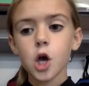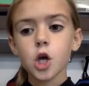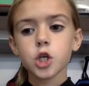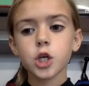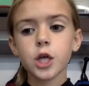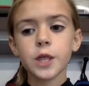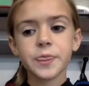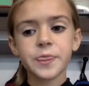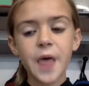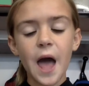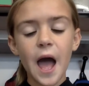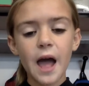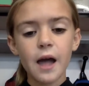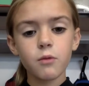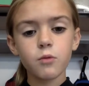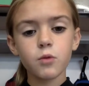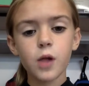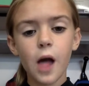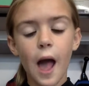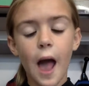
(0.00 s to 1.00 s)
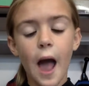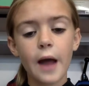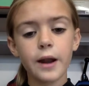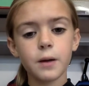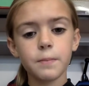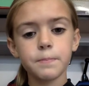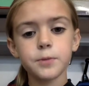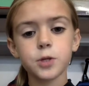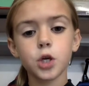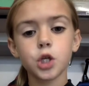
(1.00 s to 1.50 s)
so then that will add
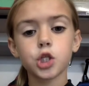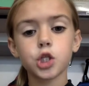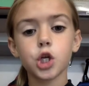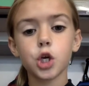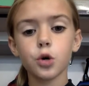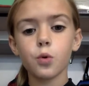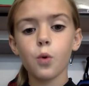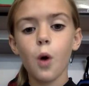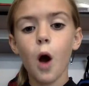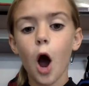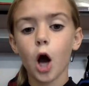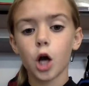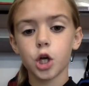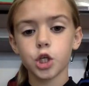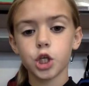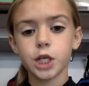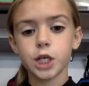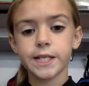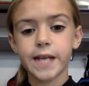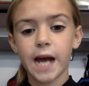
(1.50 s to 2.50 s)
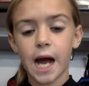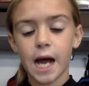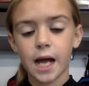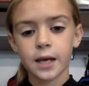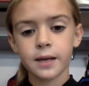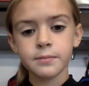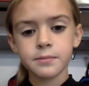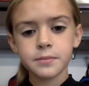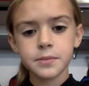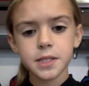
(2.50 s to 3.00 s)
up to 200
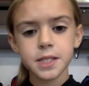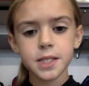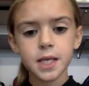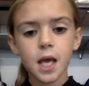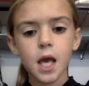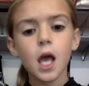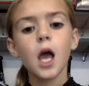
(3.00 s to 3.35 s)
times